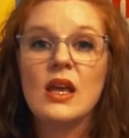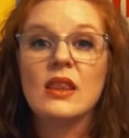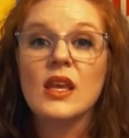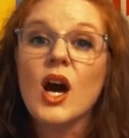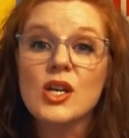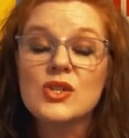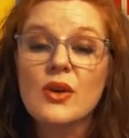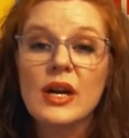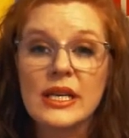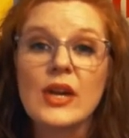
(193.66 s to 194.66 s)
The
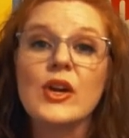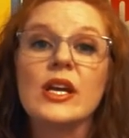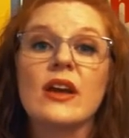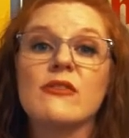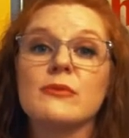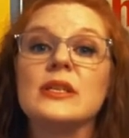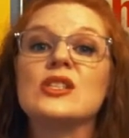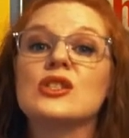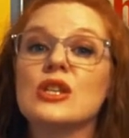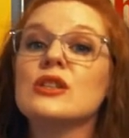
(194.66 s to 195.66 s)
Austro-Hungarian government
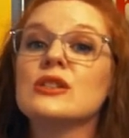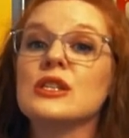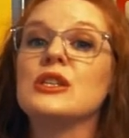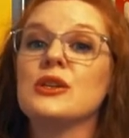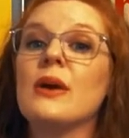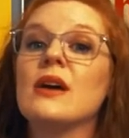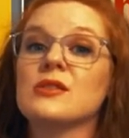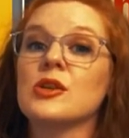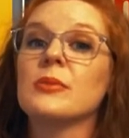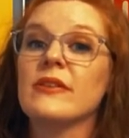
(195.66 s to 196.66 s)
certainly knew how
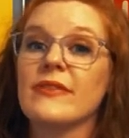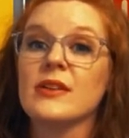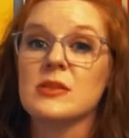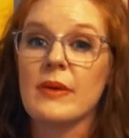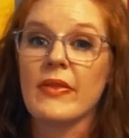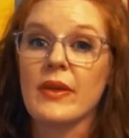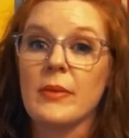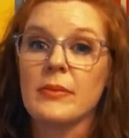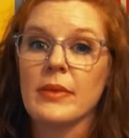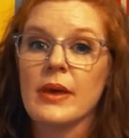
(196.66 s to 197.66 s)
Serbia felt about
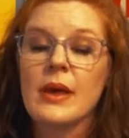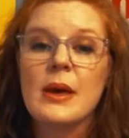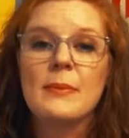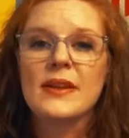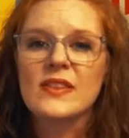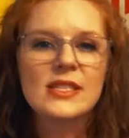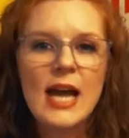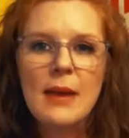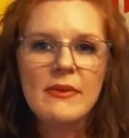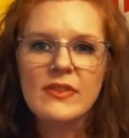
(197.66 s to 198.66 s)
them, but at the
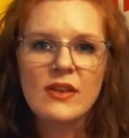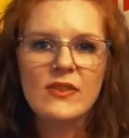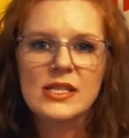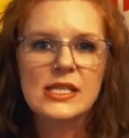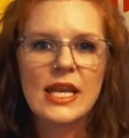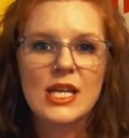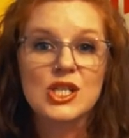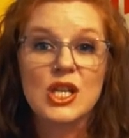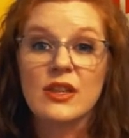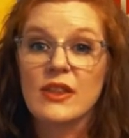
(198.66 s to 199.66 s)
time of the
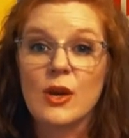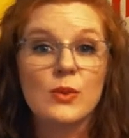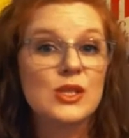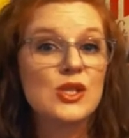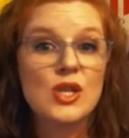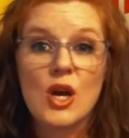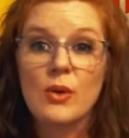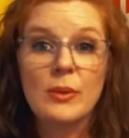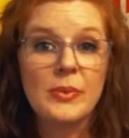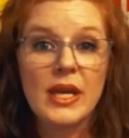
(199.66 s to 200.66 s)
investigation, there was no
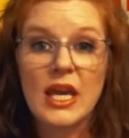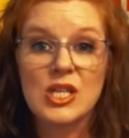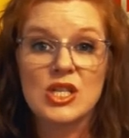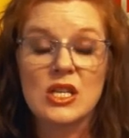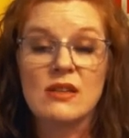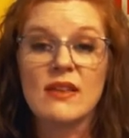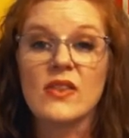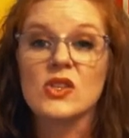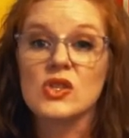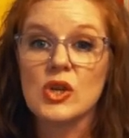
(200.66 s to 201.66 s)
implication that
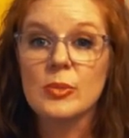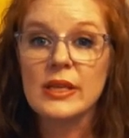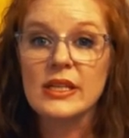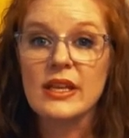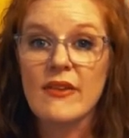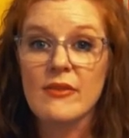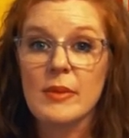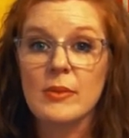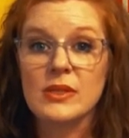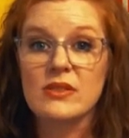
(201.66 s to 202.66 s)
the Serbian
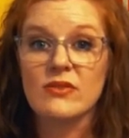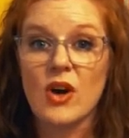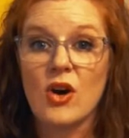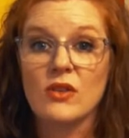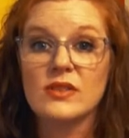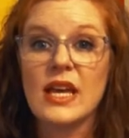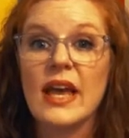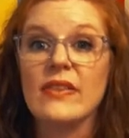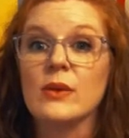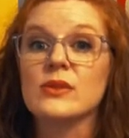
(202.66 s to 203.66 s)
government was involved,
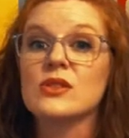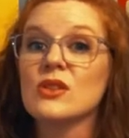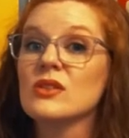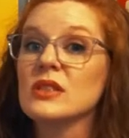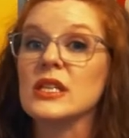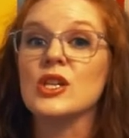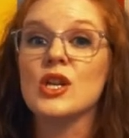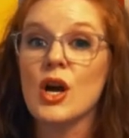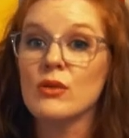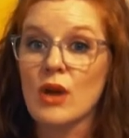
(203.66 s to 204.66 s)
and there was certainly
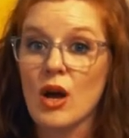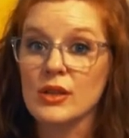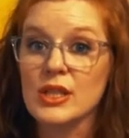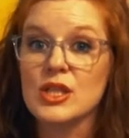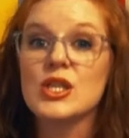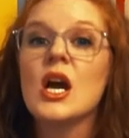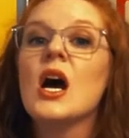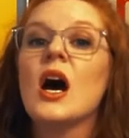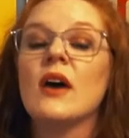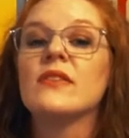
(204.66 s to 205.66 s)
no knowledge
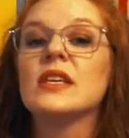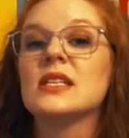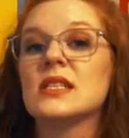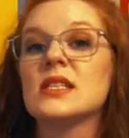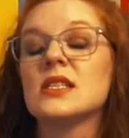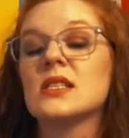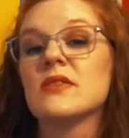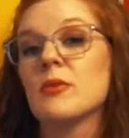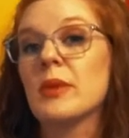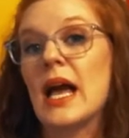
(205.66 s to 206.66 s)
of the existence of
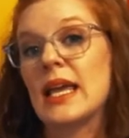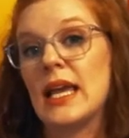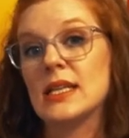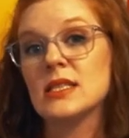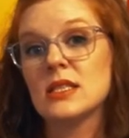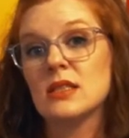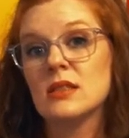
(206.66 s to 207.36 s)
the Black Hand.